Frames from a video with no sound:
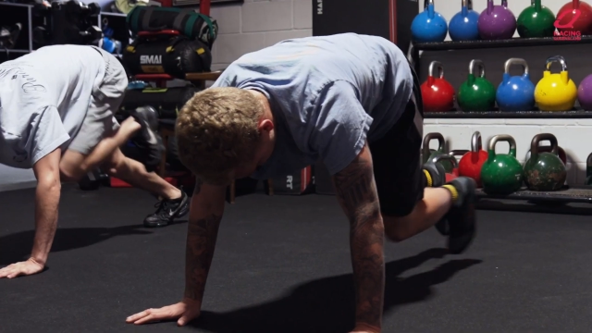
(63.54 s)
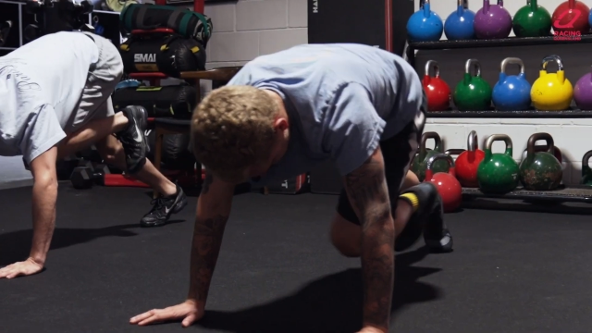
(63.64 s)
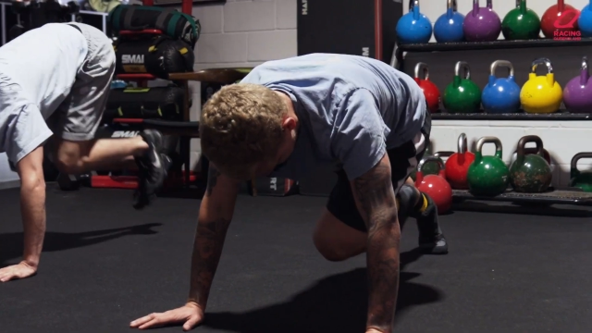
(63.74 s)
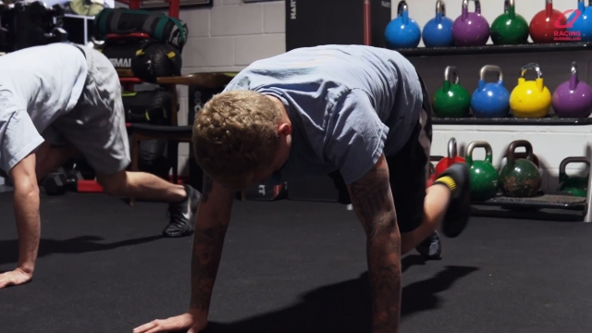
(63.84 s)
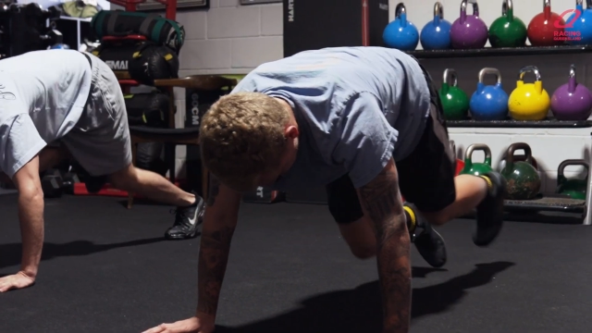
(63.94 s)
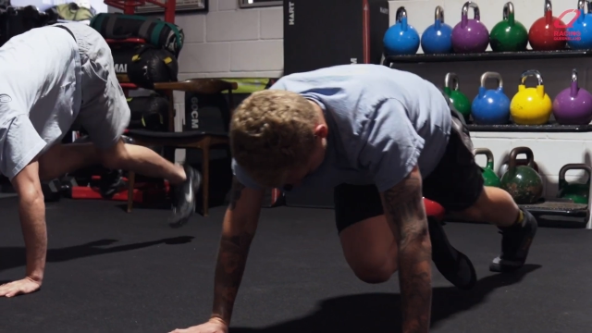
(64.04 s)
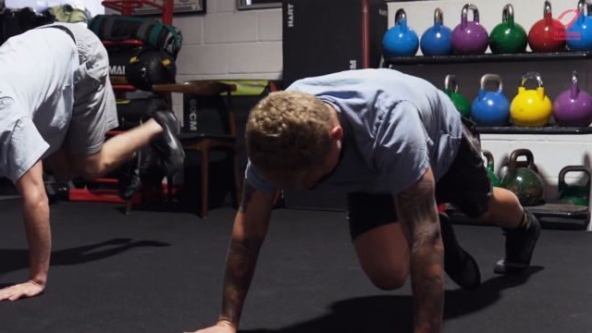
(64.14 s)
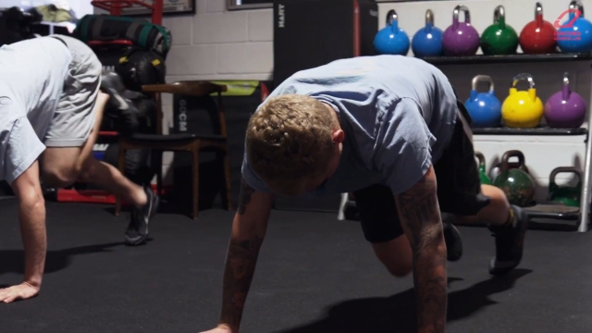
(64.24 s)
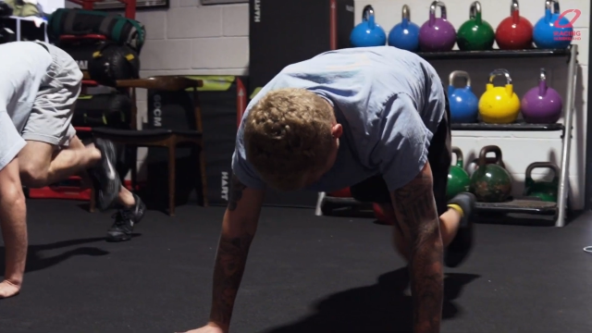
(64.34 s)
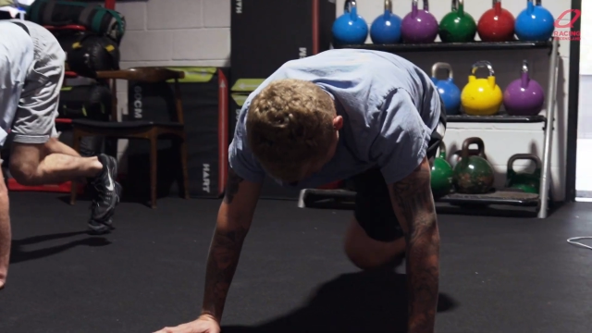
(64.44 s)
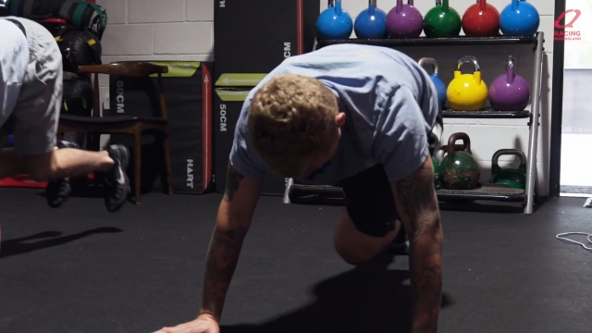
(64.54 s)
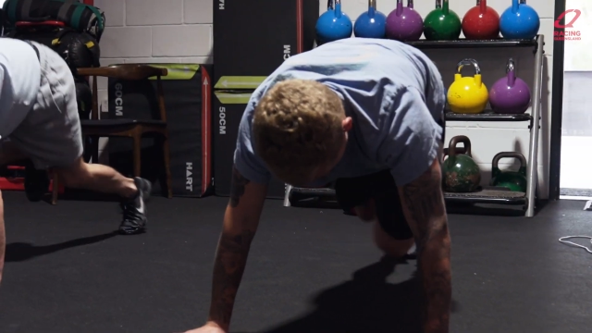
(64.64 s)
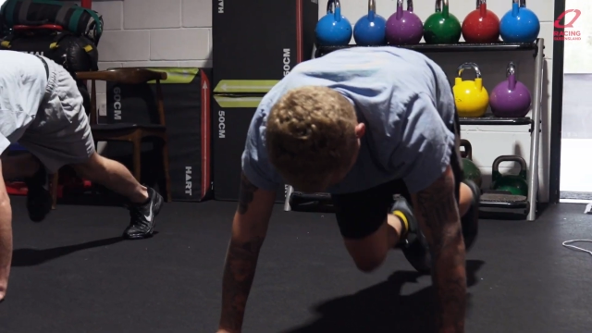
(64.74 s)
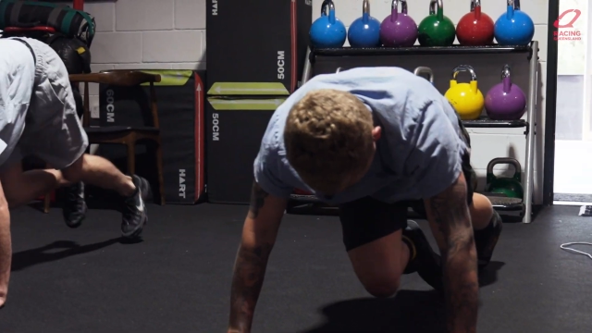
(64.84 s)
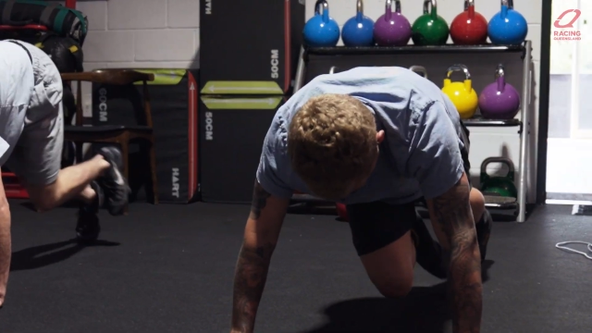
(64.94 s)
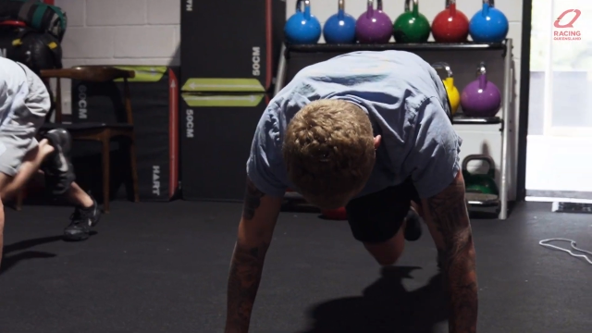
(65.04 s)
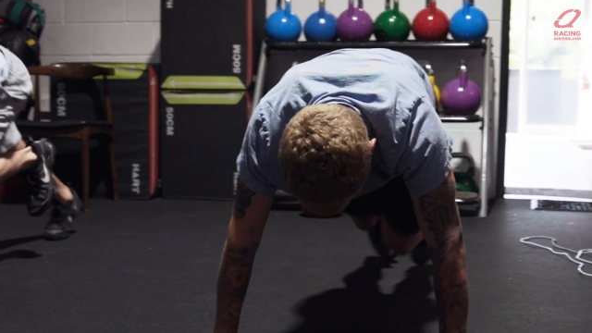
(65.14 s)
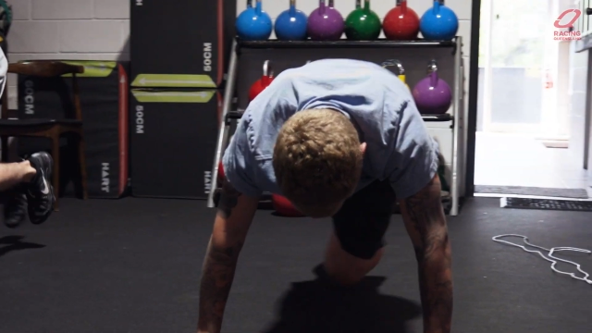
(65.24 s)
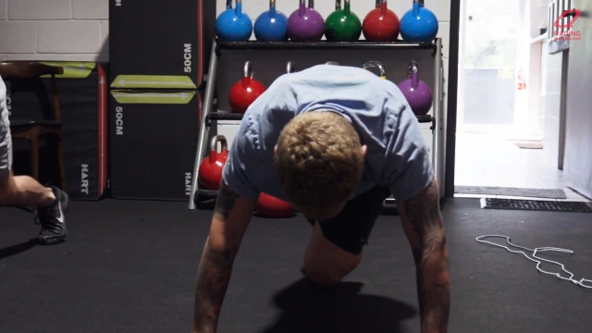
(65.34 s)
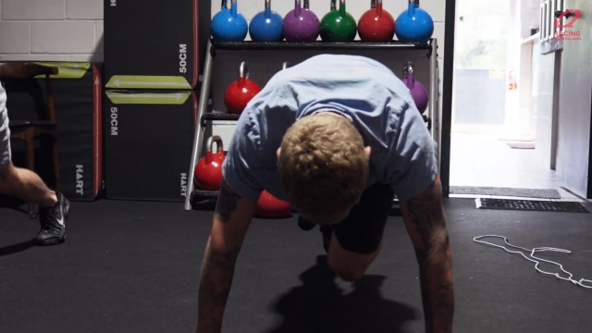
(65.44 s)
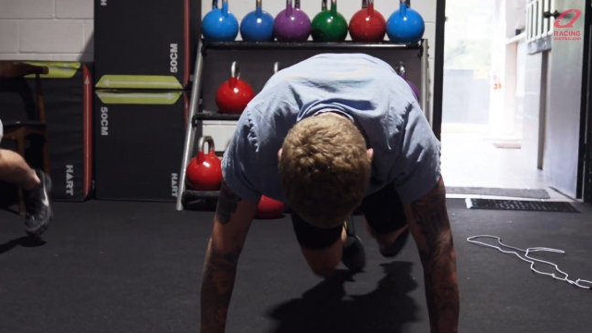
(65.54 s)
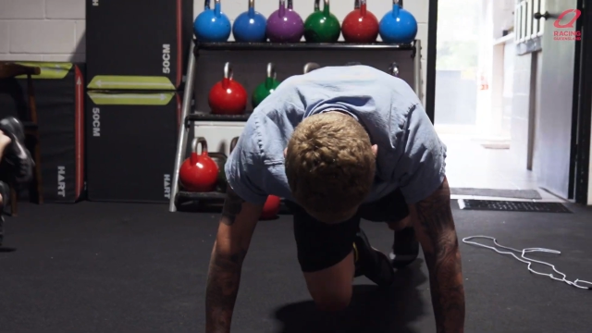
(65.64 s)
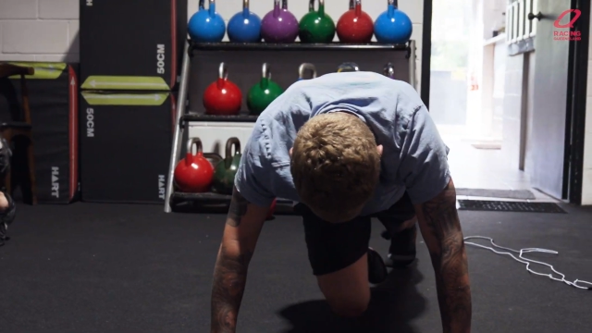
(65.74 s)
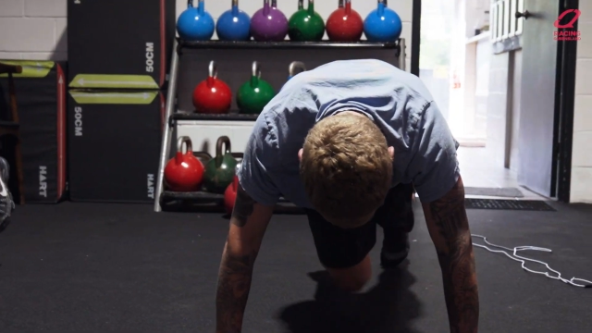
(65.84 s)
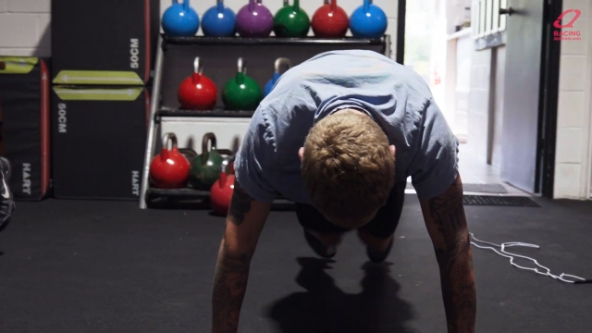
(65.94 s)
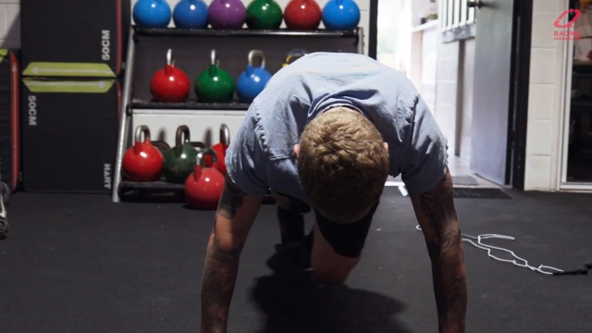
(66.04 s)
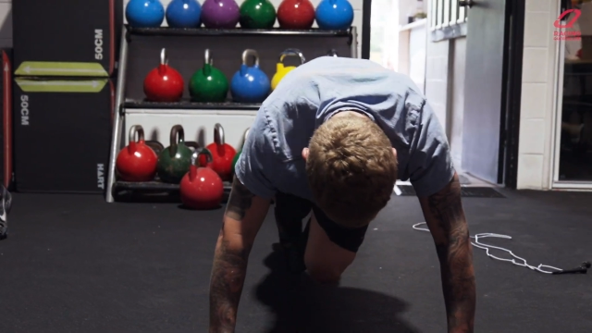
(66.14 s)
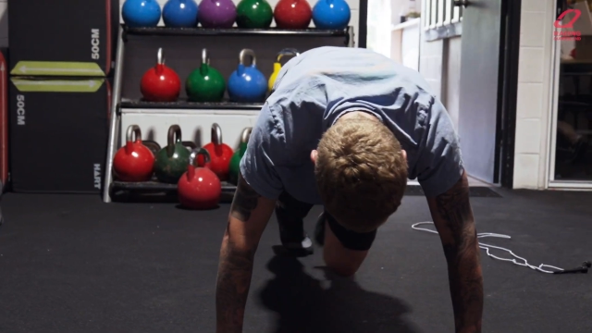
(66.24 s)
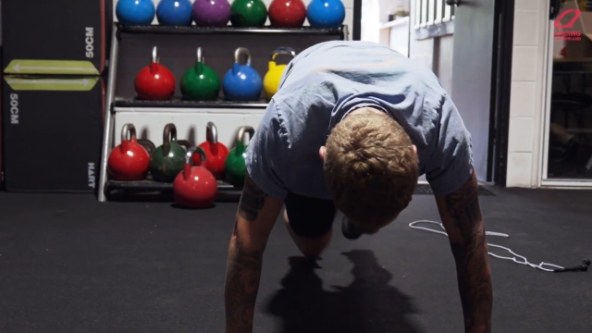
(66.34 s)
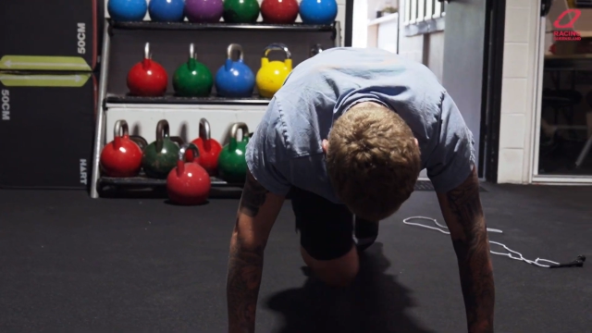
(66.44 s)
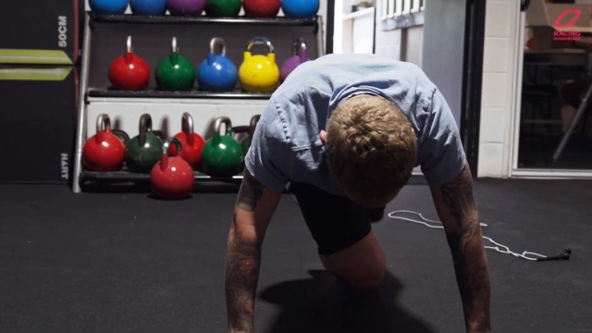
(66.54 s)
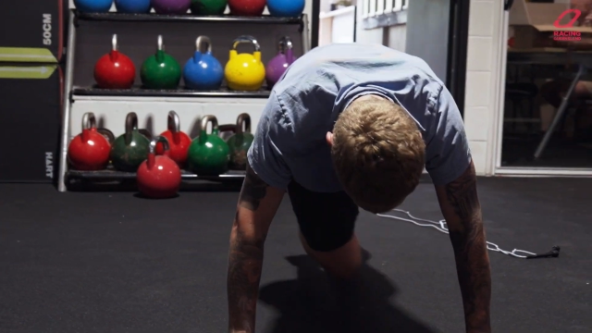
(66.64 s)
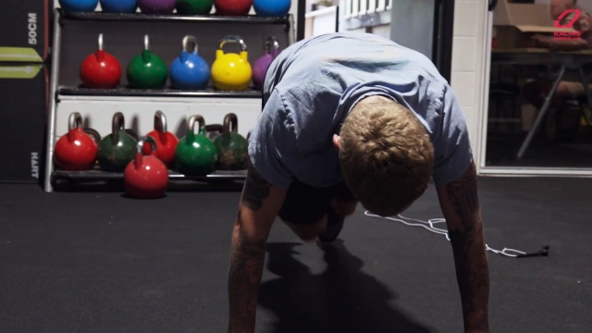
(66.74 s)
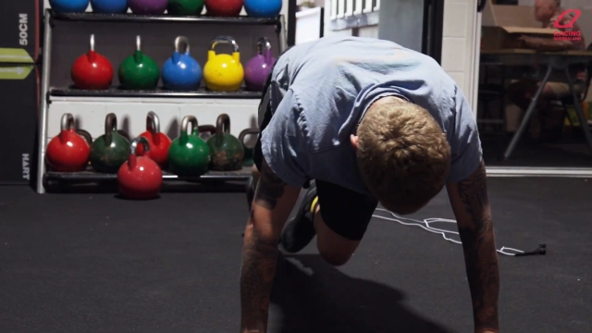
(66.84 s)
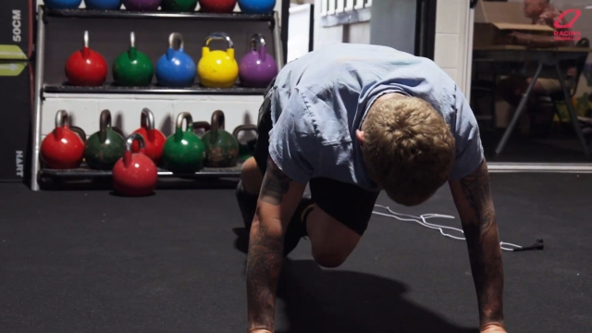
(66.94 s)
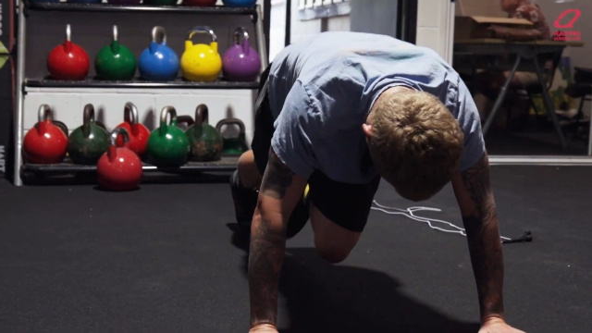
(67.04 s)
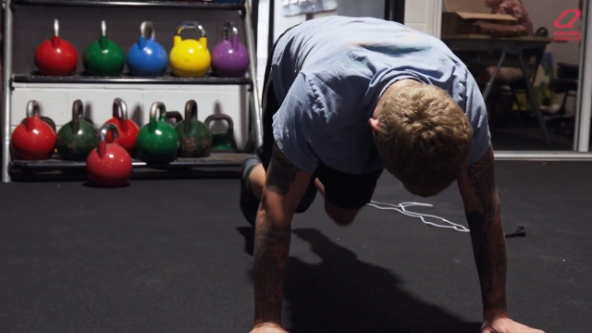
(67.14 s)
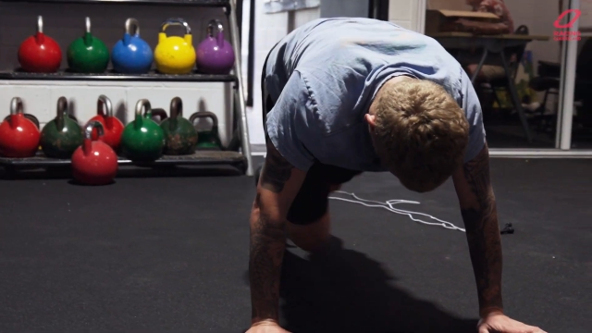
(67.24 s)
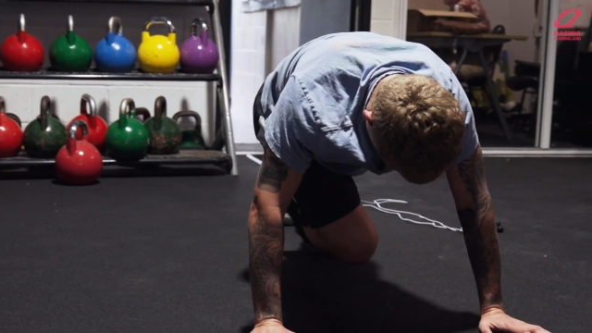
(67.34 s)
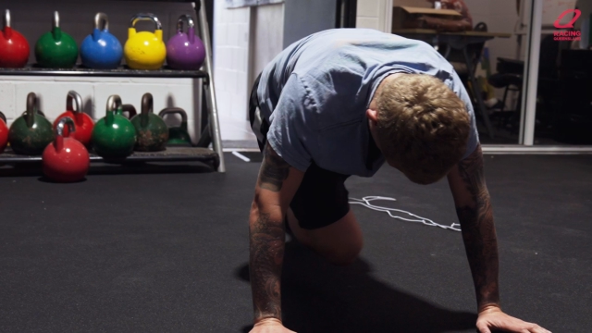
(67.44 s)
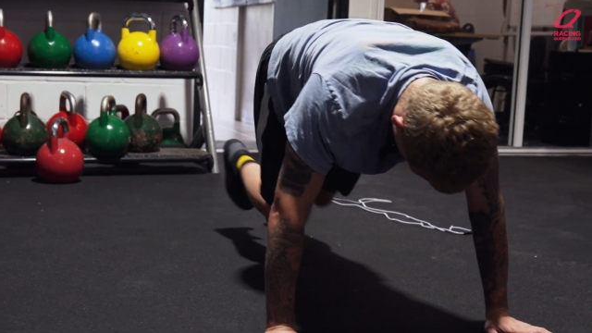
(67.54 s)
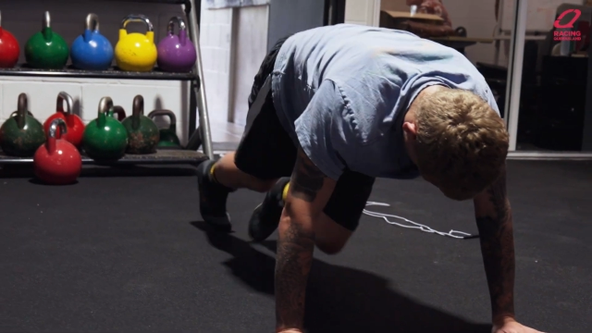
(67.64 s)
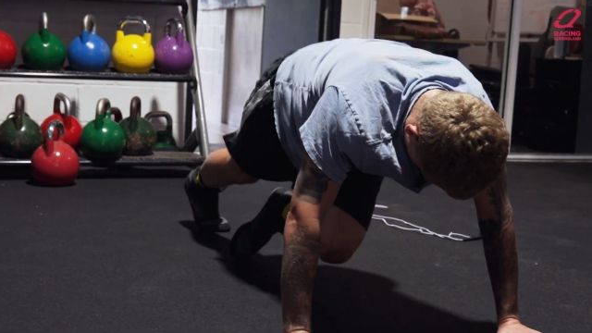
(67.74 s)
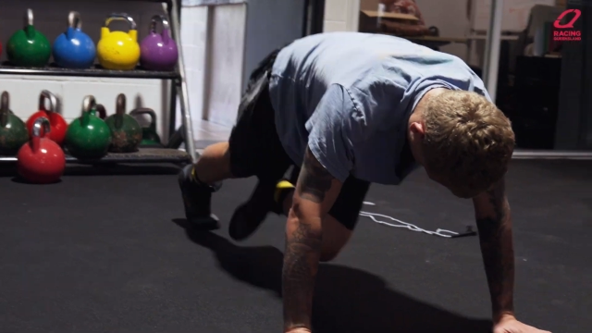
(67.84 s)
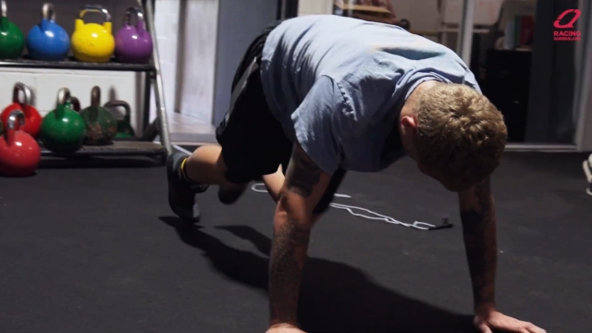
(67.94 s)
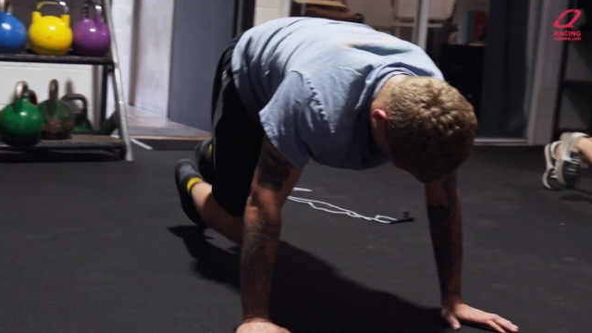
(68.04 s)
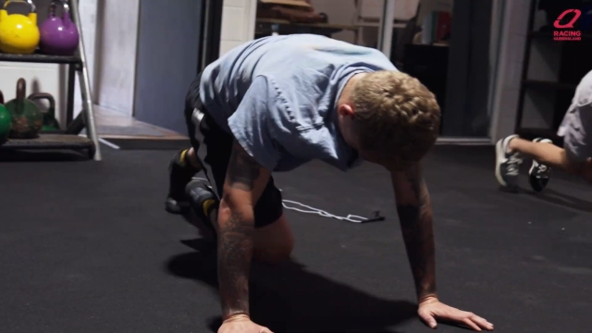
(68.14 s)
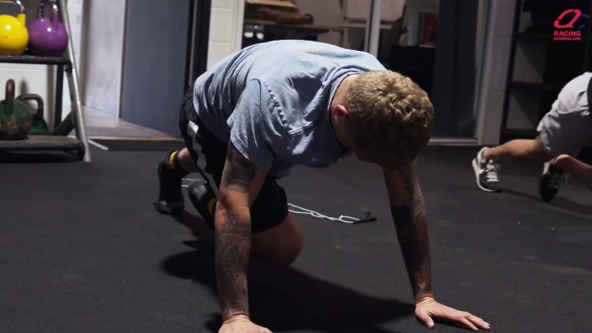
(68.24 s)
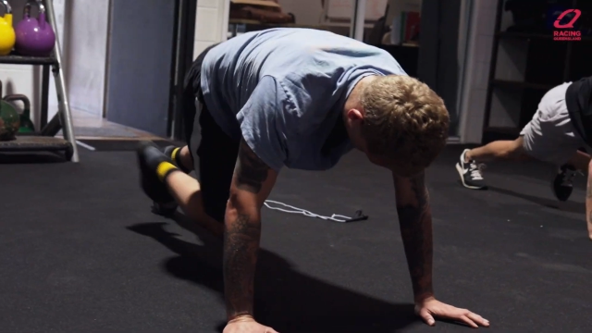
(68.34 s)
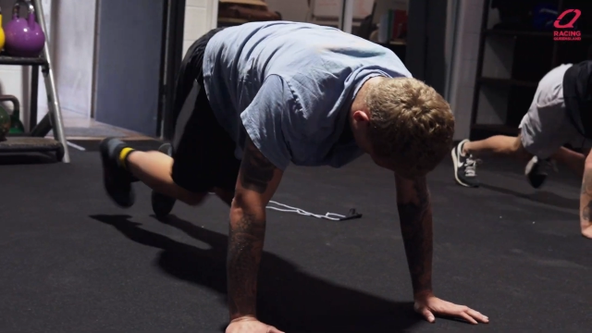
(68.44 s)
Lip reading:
(no speaker visible)